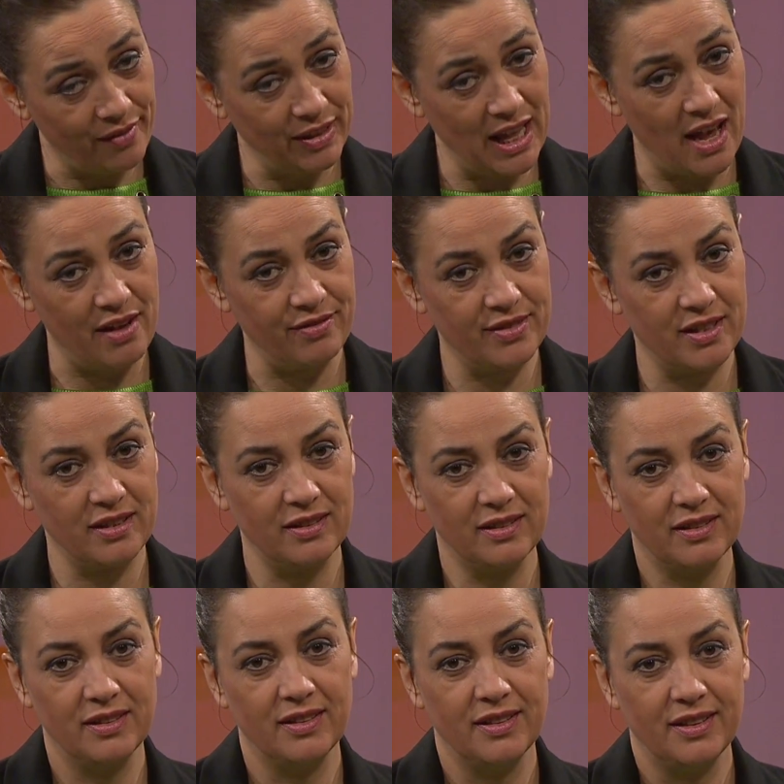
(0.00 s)
left,
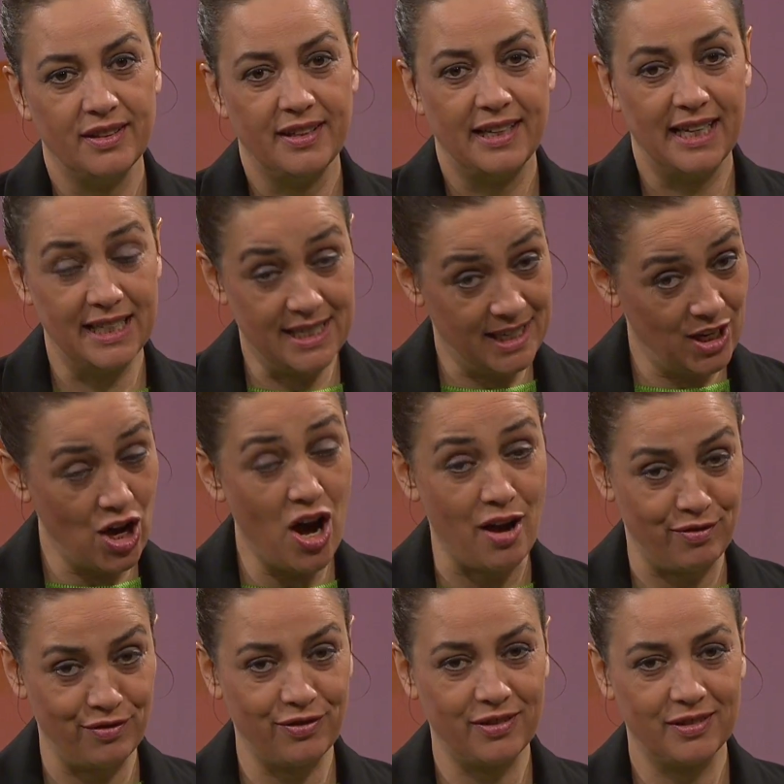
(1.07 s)
it's
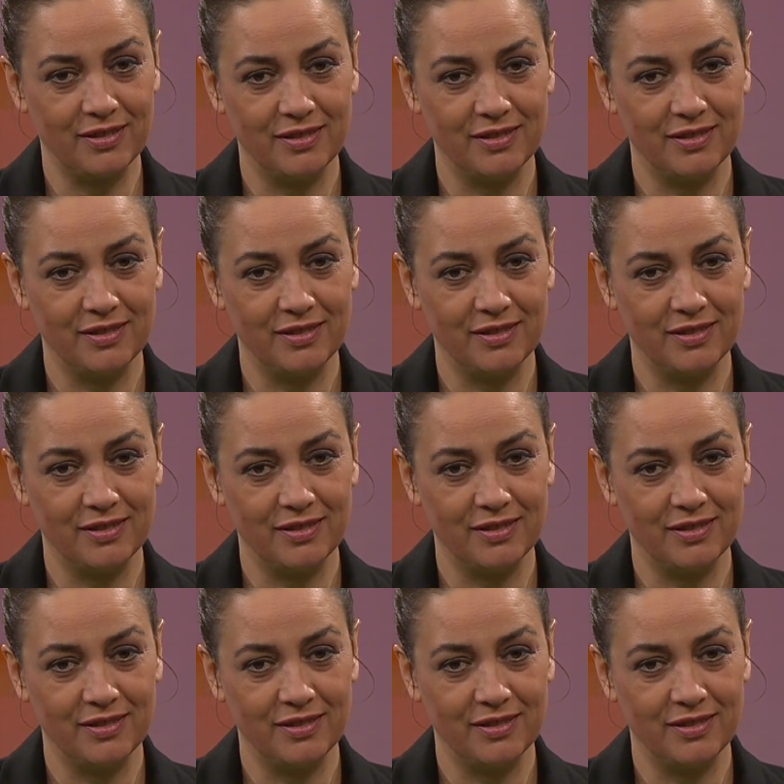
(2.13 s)
enough.